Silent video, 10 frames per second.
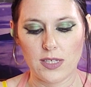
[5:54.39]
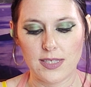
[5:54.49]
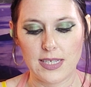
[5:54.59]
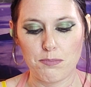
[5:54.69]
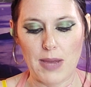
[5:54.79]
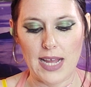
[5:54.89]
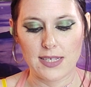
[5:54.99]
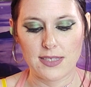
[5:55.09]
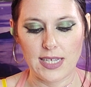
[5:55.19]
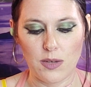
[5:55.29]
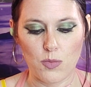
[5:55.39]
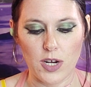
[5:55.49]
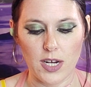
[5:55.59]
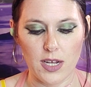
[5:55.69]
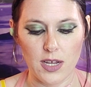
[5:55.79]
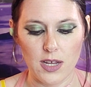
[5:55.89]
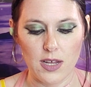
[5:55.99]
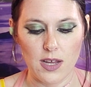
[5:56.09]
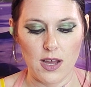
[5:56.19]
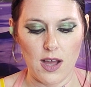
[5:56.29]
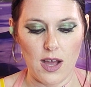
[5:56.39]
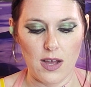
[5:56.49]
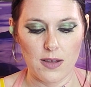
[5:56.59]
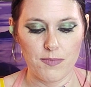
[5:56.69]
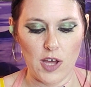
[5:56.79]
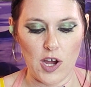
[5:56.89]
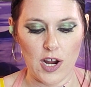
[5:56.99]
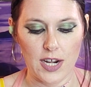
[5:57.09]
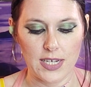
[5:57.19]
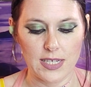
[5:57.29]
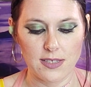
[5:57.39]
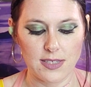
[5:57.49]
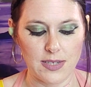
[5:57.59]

See magazine work, the artist,